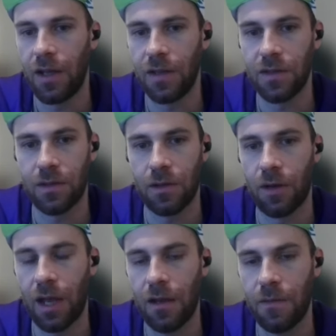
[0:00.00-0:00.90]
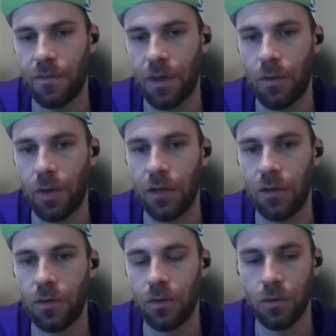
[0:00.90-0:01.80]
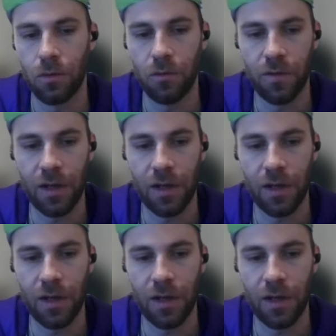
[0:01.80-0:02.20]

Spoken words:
is okay, we need to